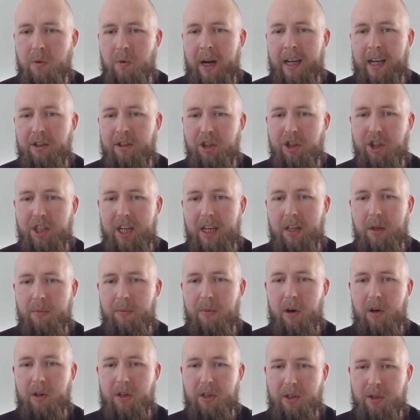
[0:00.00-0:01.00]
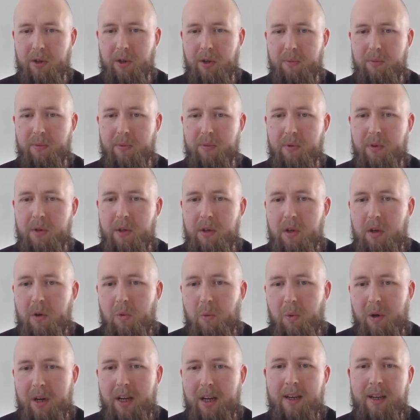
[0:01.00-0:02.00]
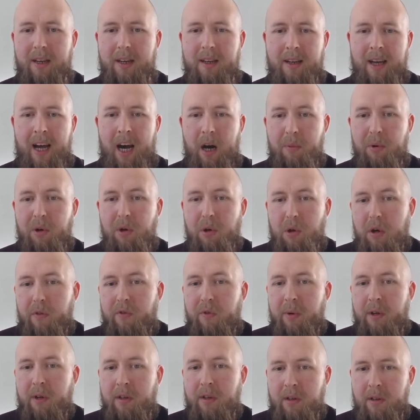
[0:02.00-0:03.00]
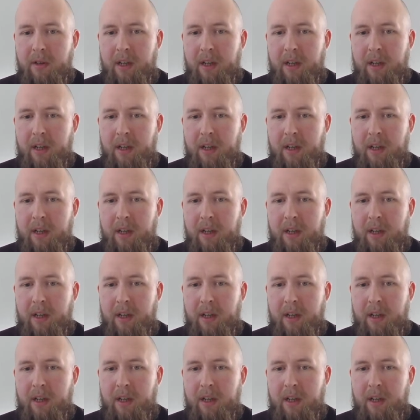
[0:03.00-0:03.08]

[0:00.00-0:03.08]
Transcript: actually shake the market up, We're helping the government